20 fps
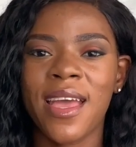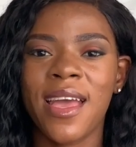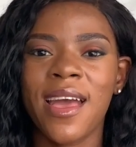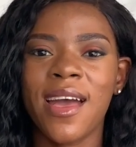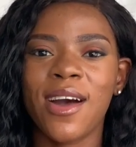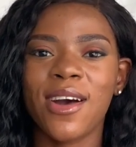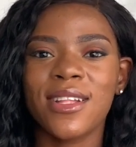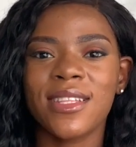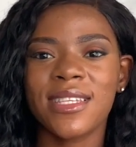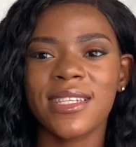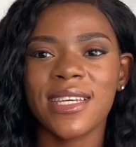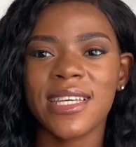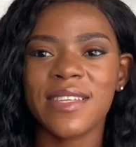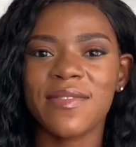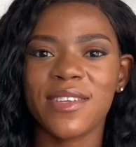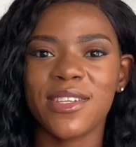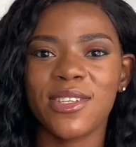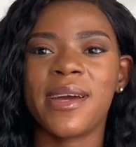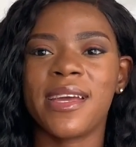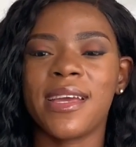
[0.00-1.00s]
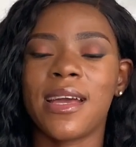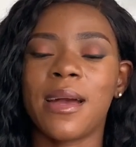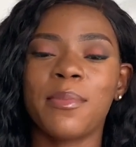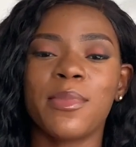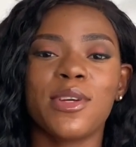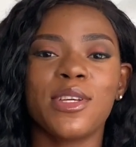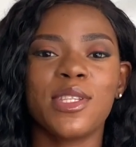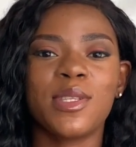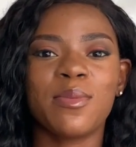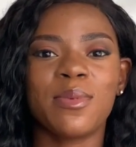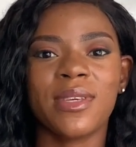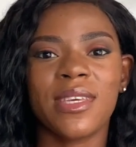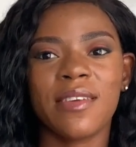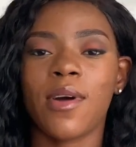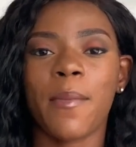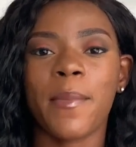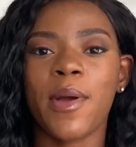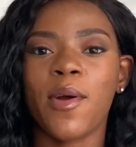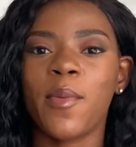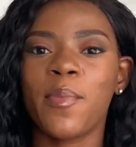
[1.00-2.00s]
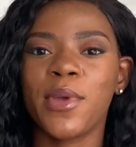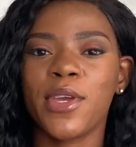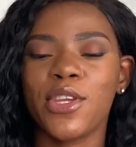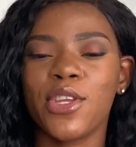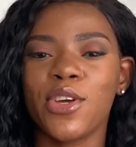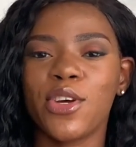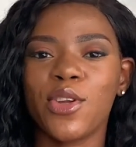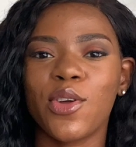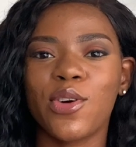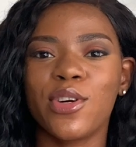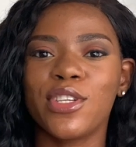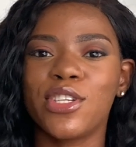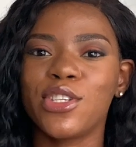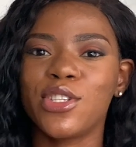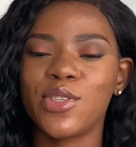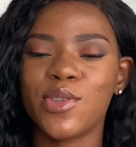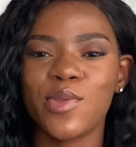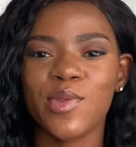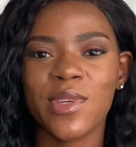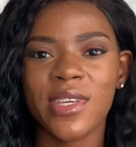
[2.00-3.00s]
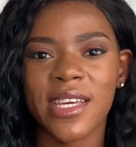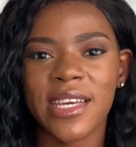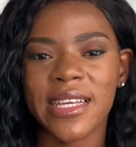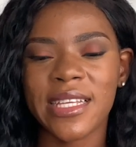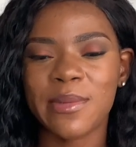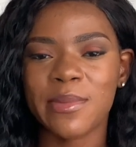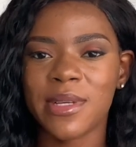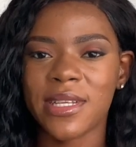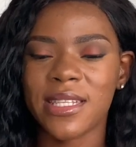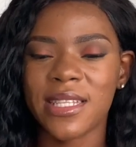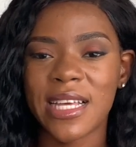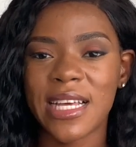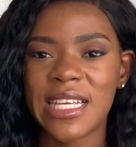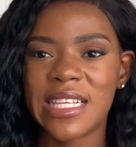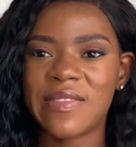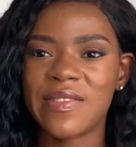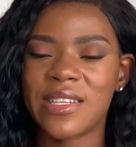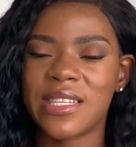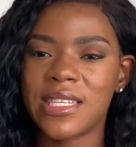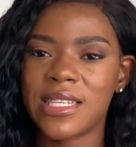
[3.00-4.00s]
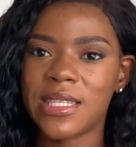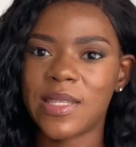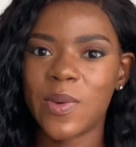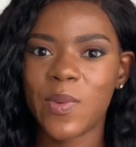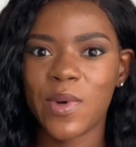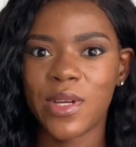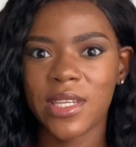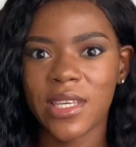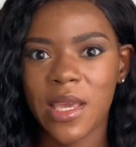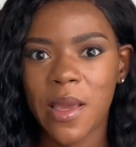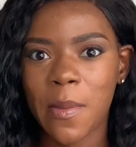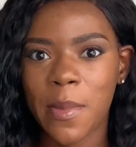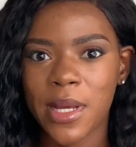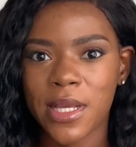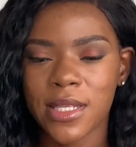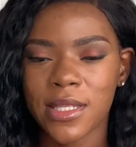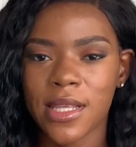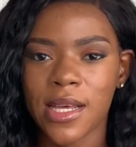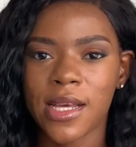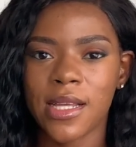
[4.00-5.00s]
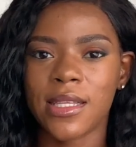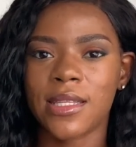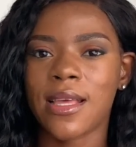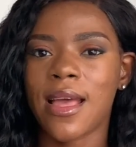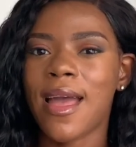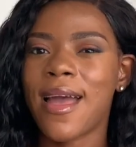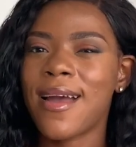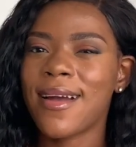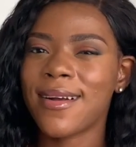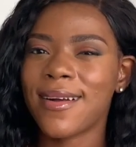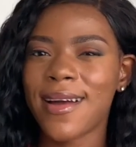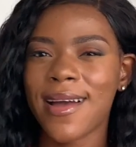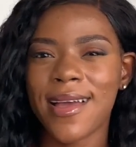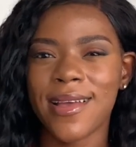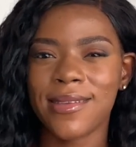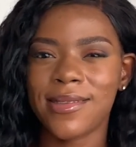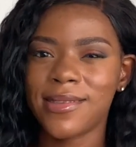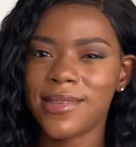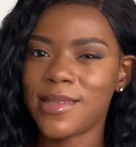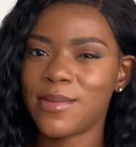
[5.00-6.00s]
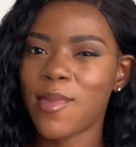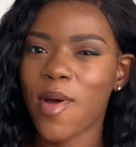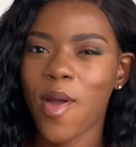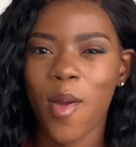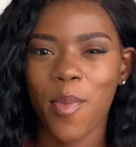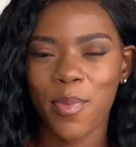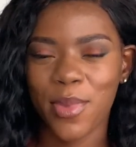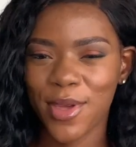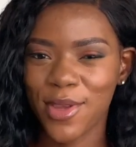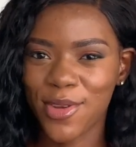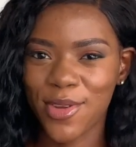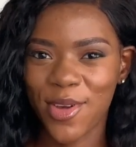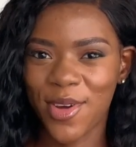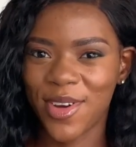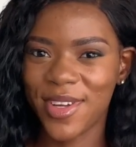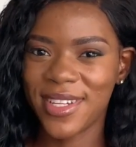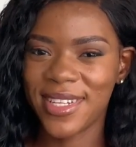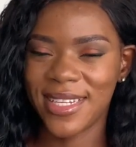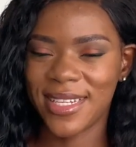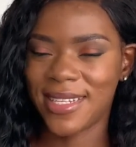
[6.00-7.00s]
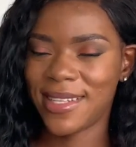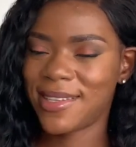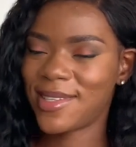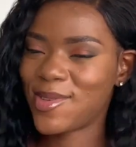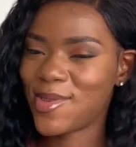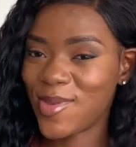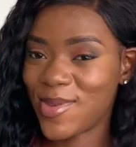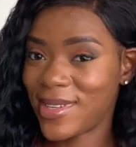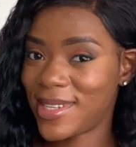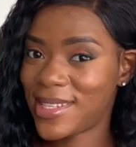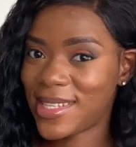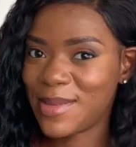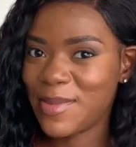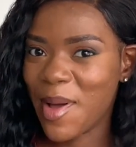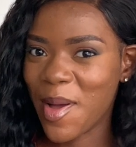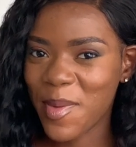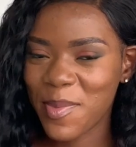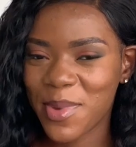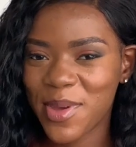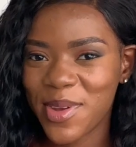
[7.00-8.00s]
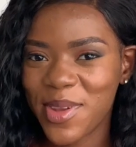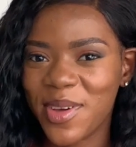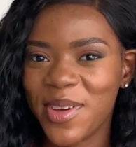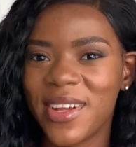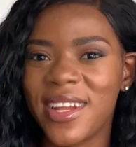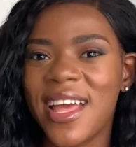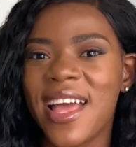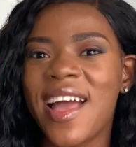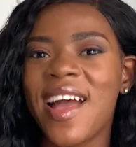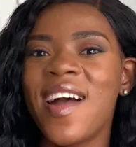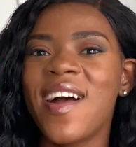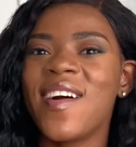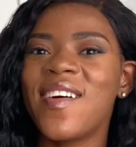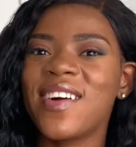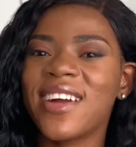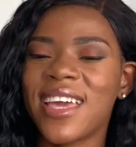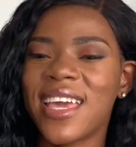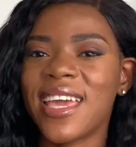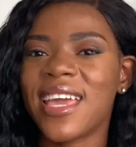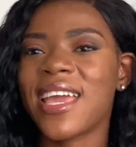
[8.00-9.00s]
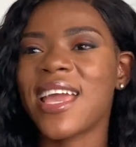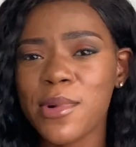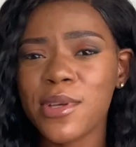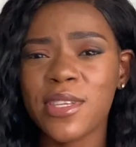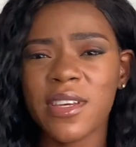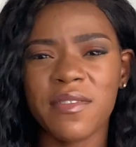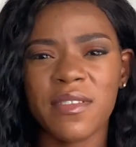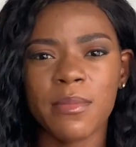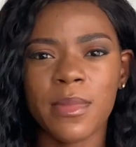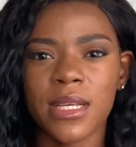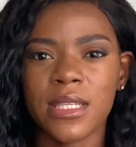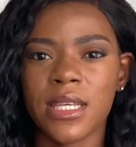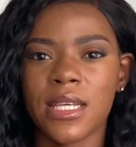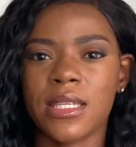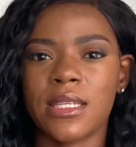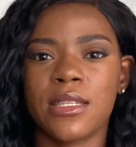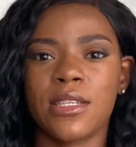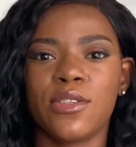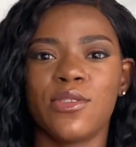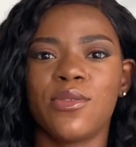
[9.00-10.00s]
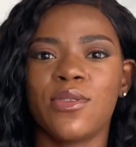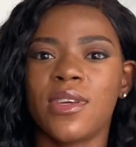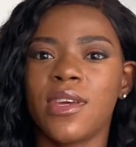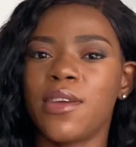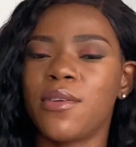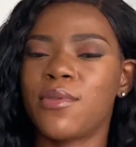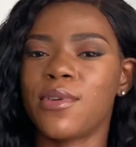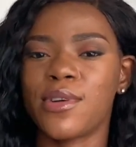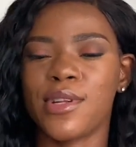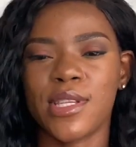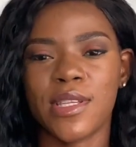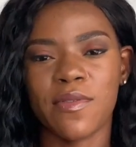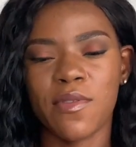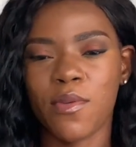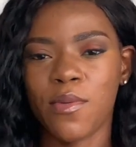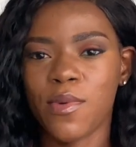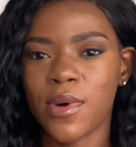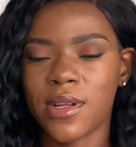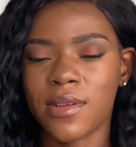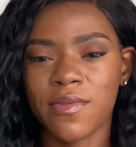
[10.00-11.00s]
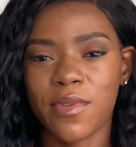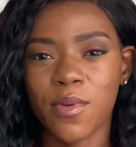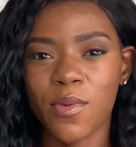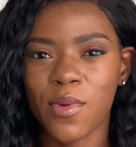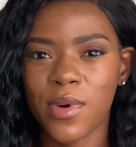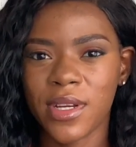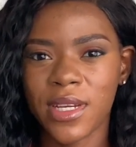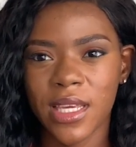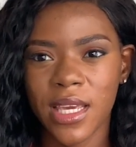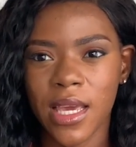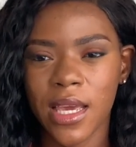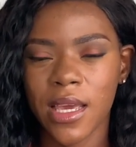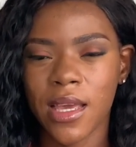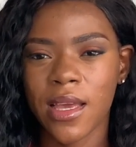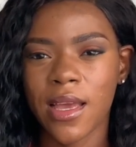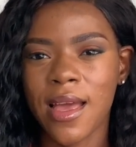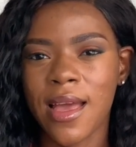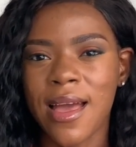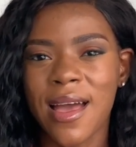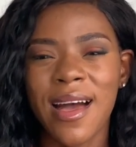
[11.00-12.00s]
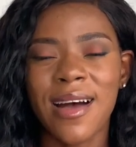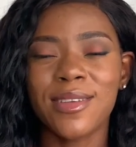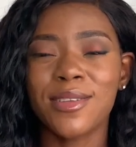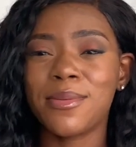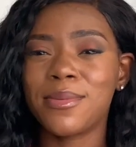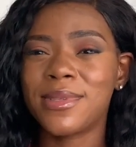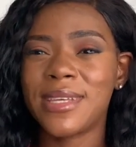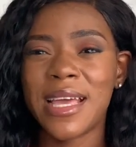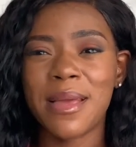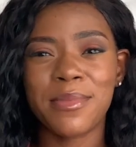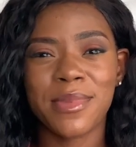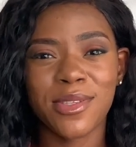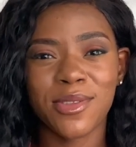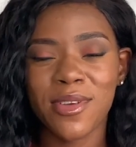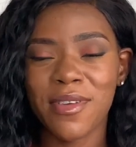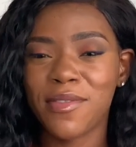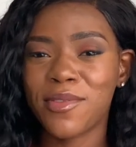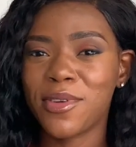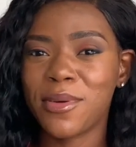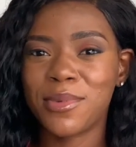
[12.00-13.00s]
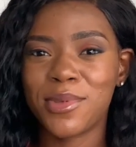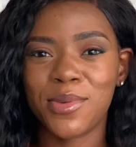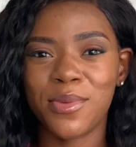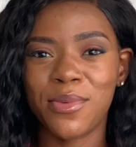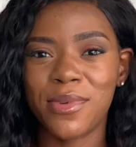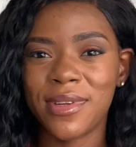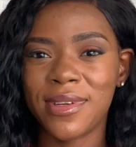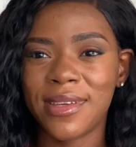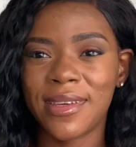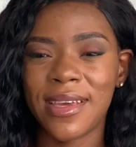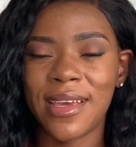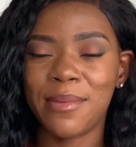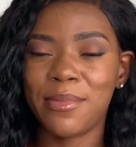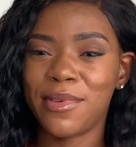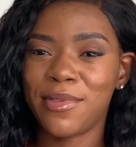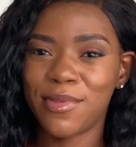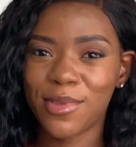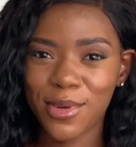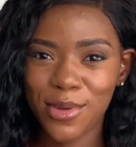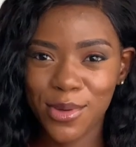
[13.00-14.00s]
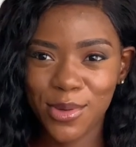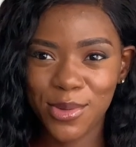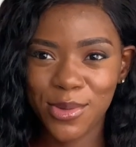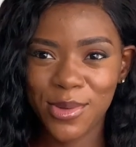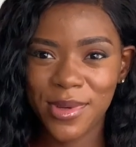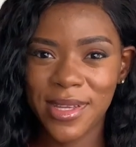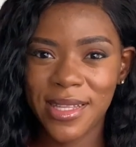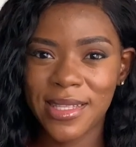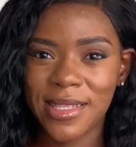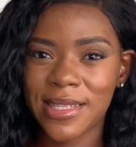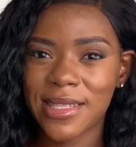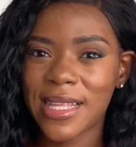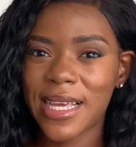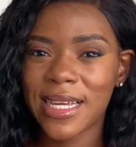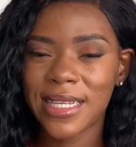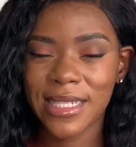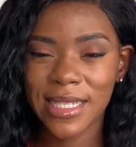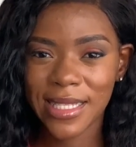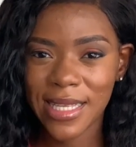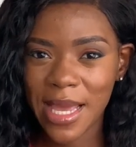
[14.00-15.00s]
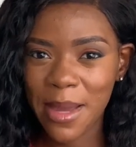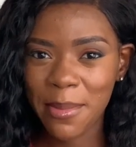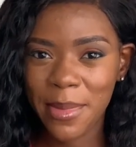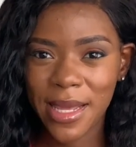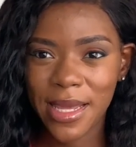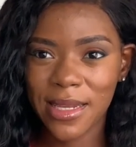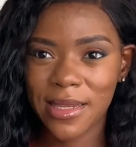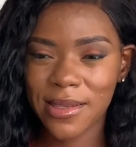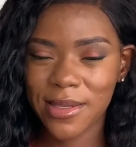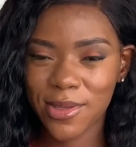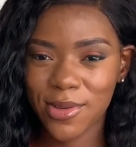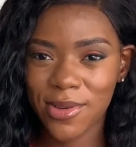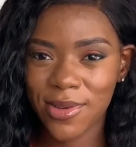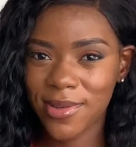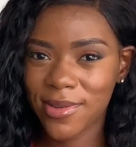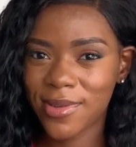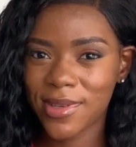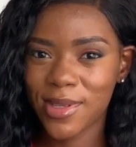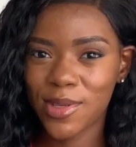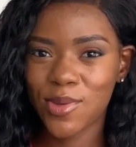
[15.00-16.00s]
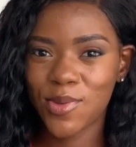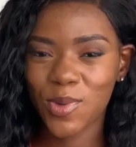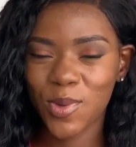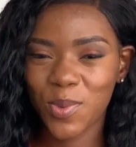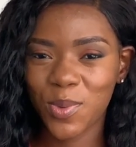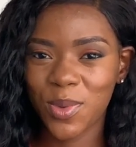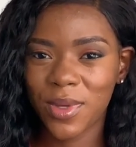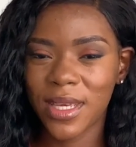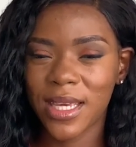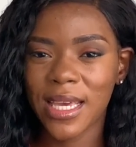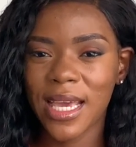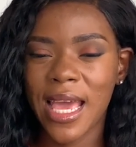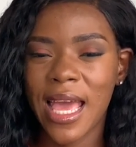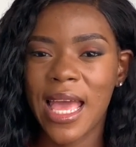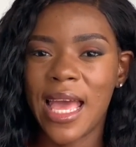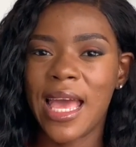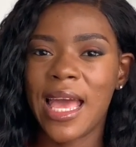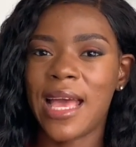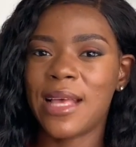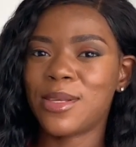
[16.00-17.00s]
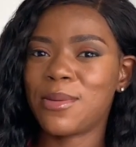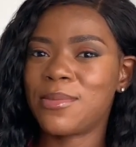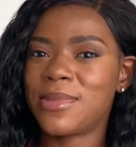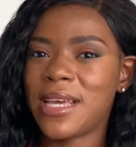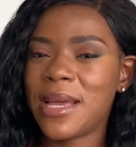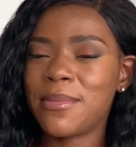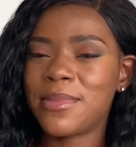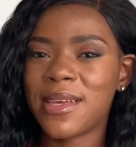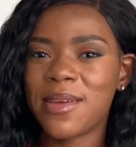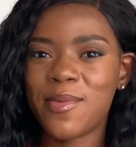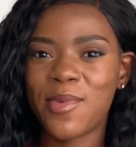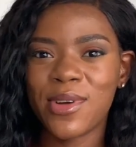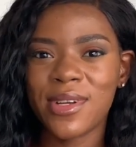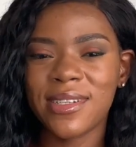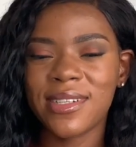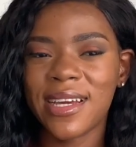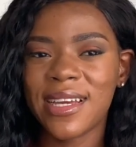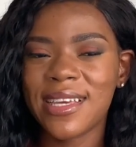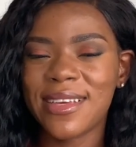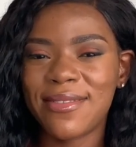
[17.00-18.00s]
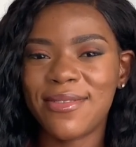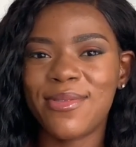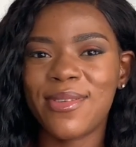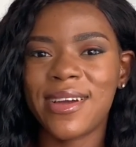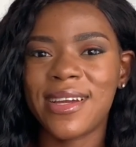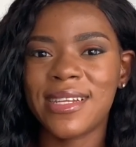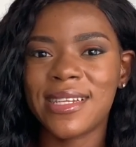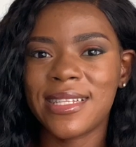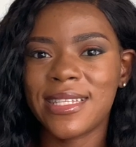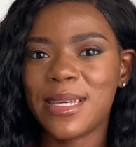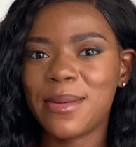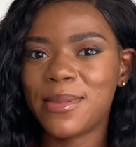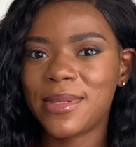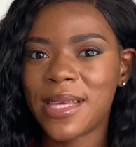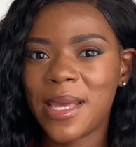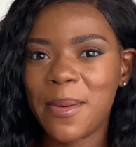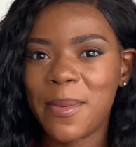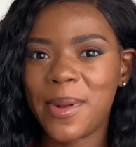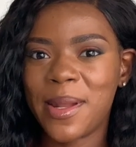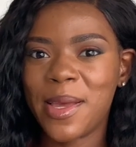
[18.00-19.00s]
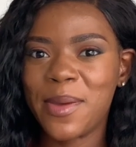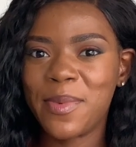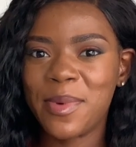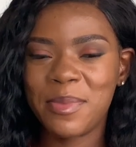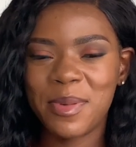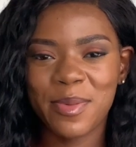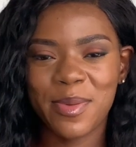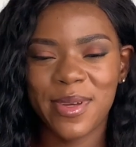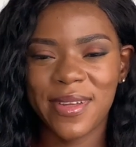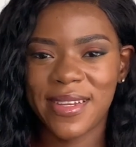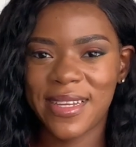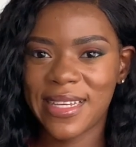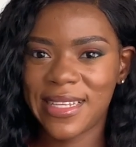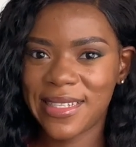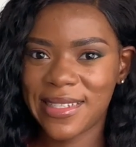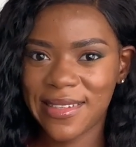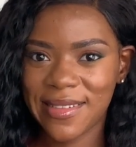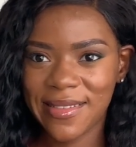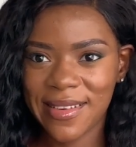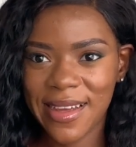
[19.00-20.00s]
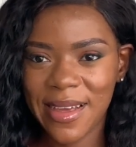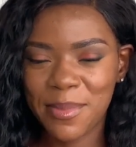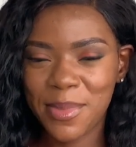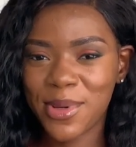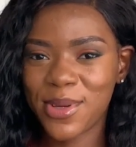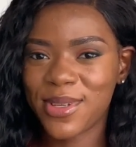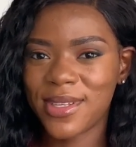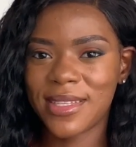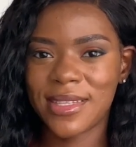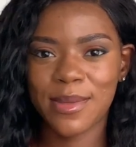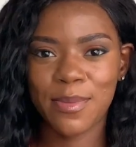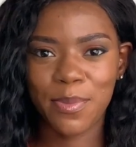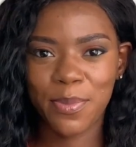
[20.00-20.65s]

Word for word: On today's video, I'm going to be giving my opinion on the two years masters versus the one year masters. Guys, this is my opinion. So this is my opinion. Okay, so the masters in the UK runs for one for one year. Sometimes it's not even up to one year. Before you know it, like the timeline in this country is so quick. Sometimes I wonder if we're in the same timeline with people in Nigeria because